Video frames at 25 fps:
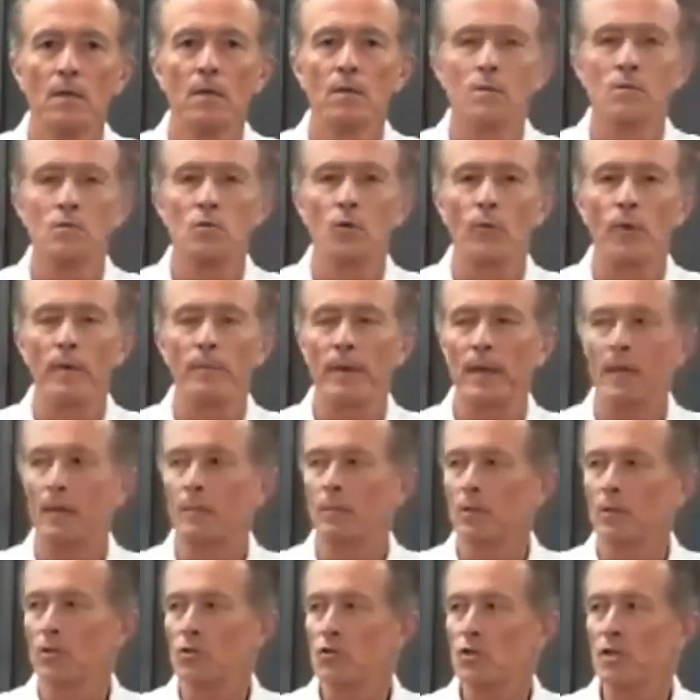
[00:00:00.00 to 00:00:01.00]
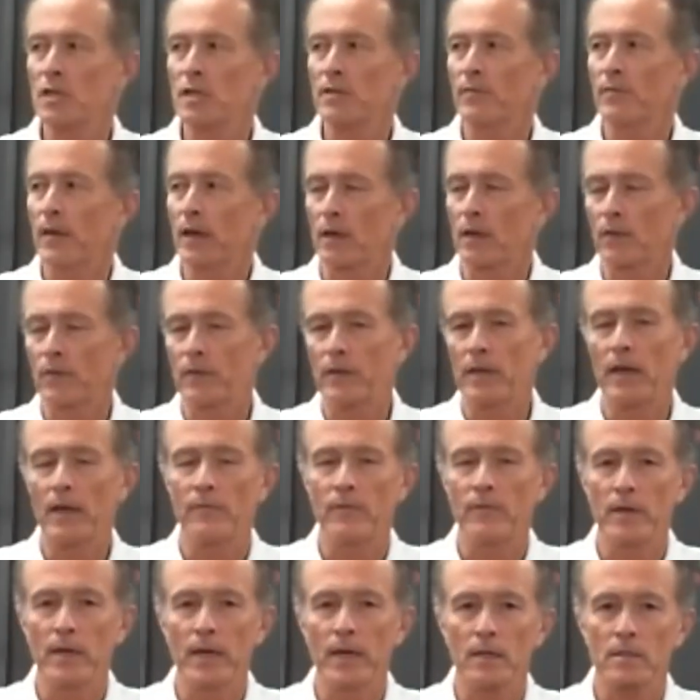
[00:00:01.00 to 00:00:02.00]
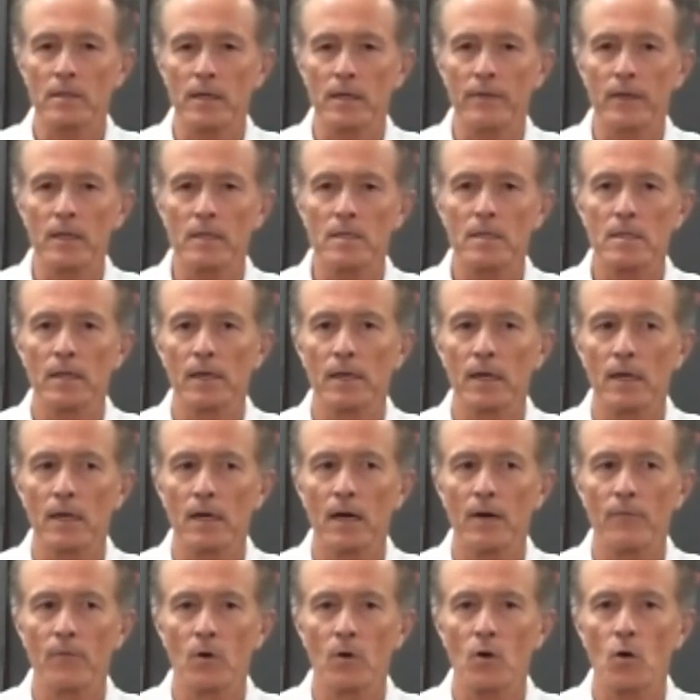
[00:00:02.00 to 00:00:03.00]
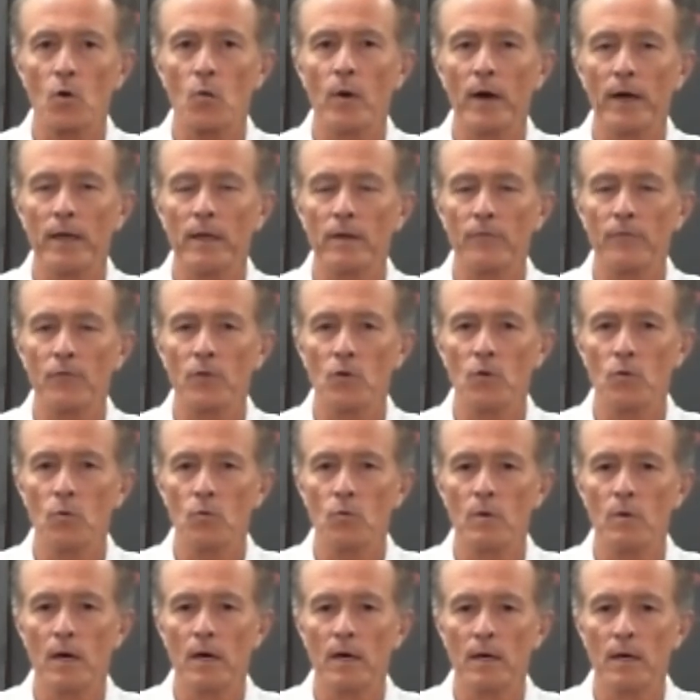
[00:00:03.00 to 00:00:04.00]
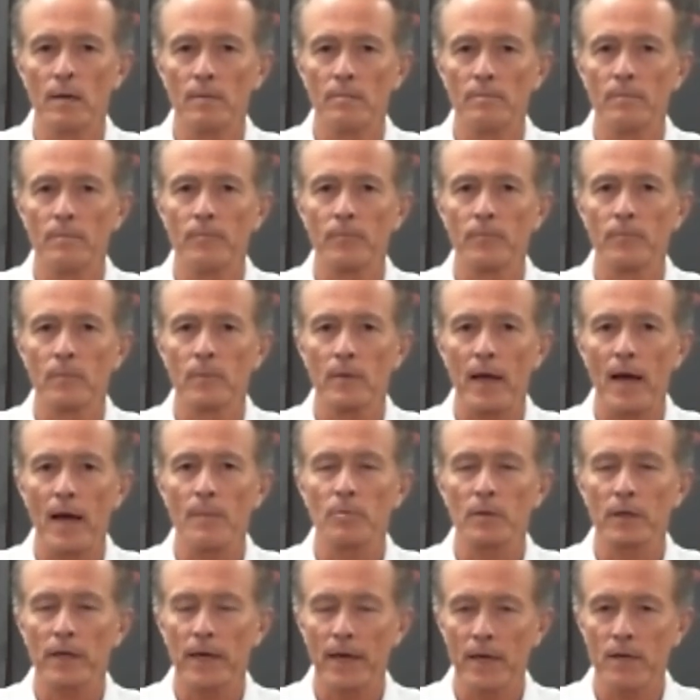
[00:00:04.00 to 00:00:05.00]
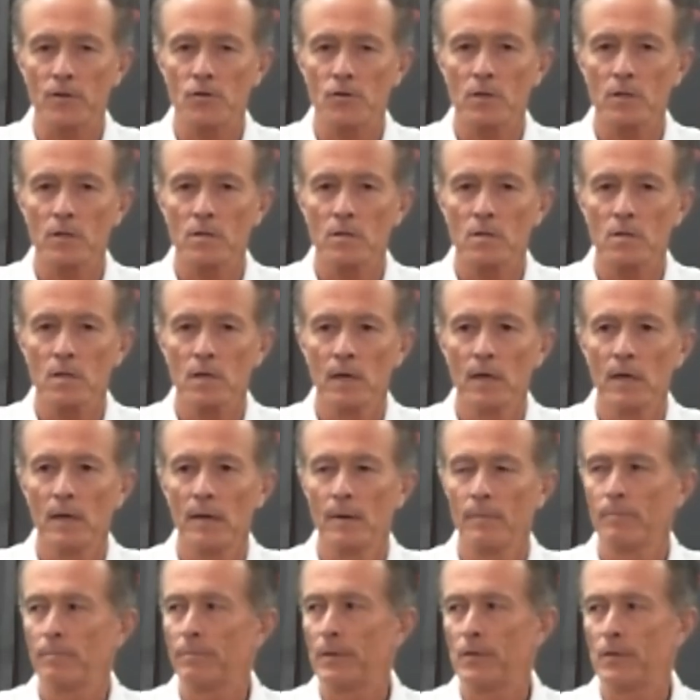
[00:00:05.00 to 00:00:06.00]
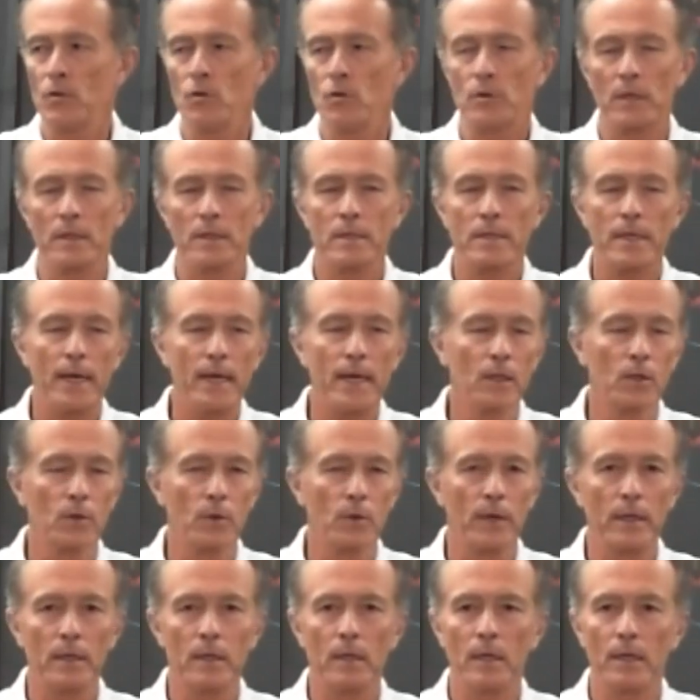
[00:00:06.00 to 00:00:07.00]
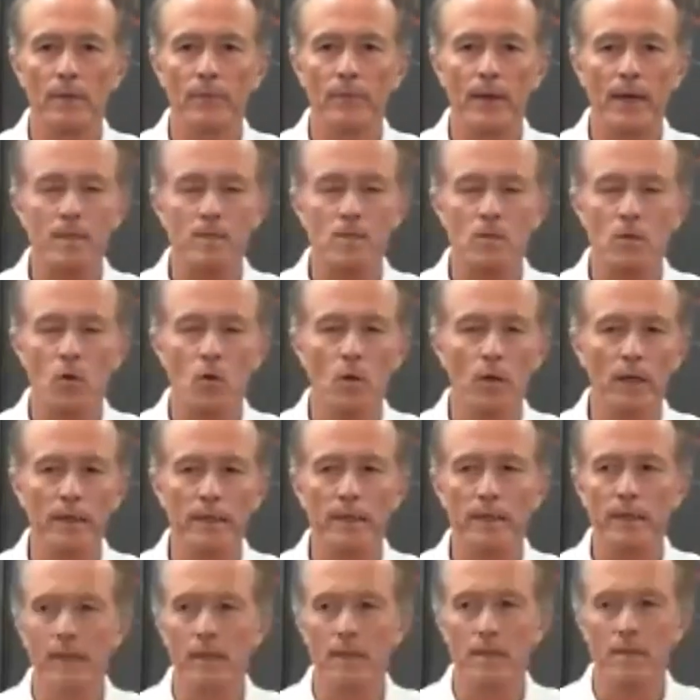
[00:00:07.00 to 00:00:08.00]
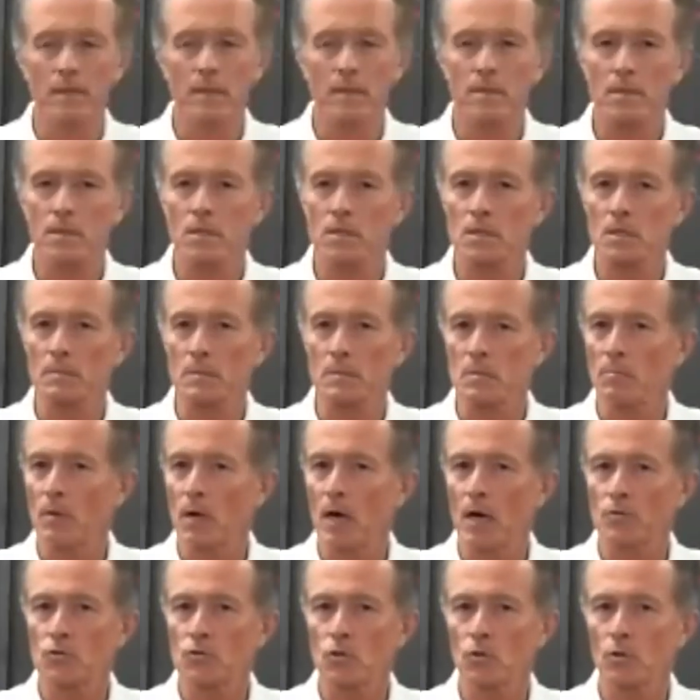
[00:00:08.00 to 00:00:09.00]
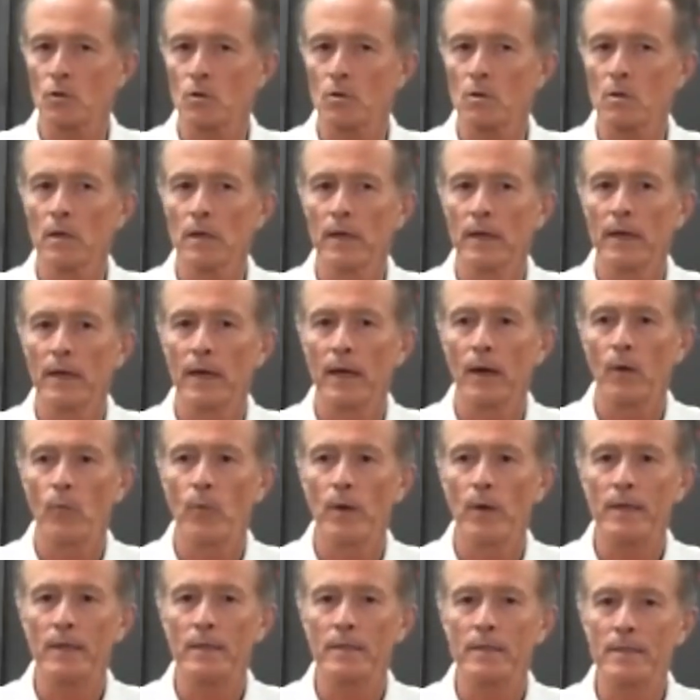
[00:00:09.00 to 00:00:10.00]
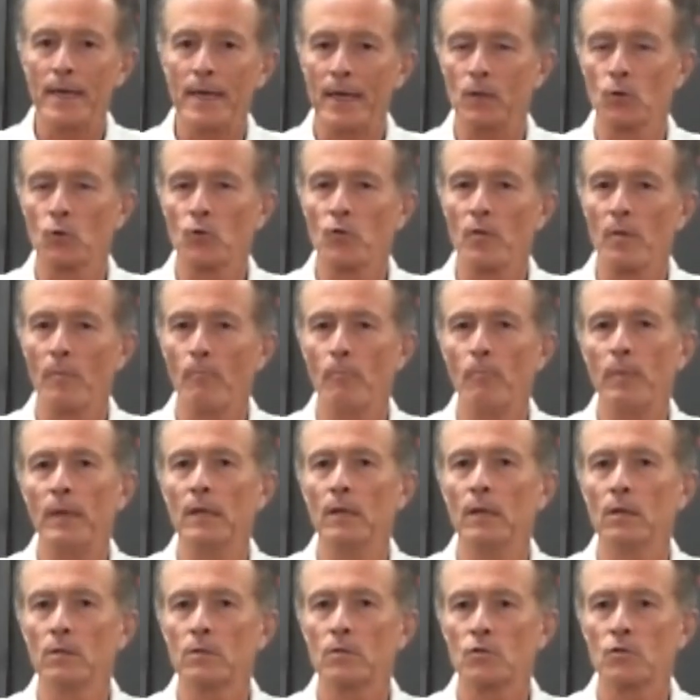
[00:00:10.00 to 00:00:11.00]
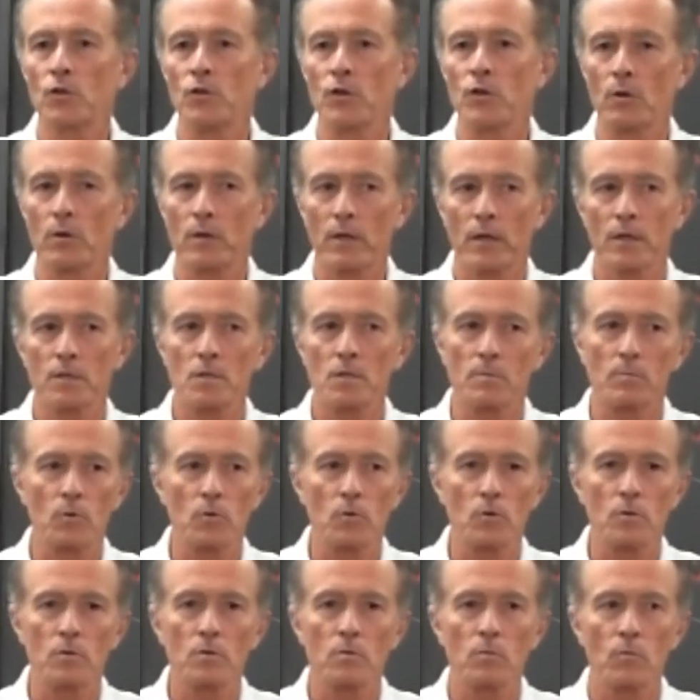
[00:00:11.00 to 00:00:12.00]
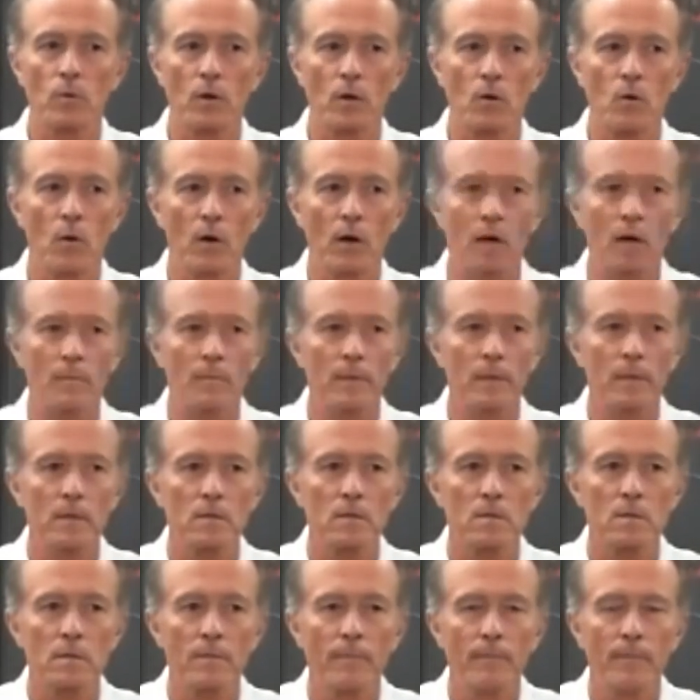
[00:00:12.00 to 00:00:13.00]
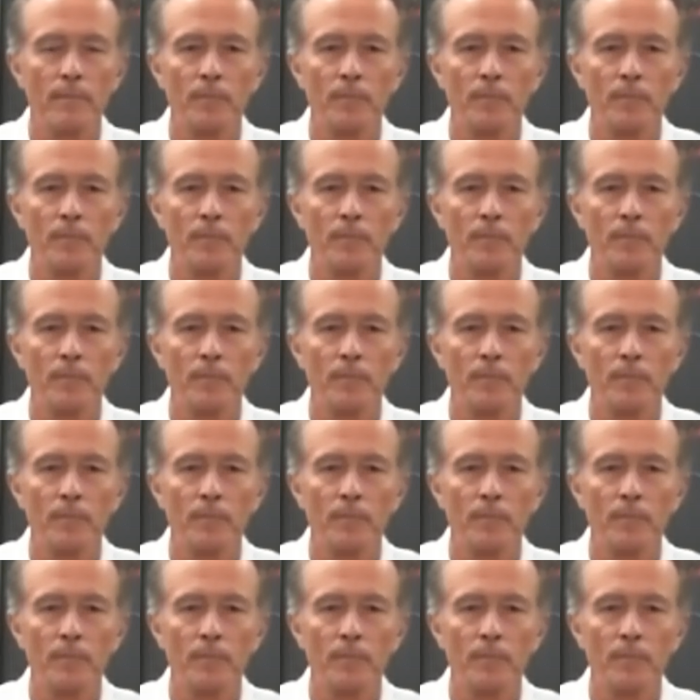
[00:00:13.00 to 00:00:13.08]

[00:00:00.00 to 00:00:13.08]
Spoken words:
So we've been able to achieve that on the AVX. I think it's going to cover quite a few applications, but you can tailor it, and that's the whole idea, is the system's modular, and we can tailor the builds to your customer's requirements.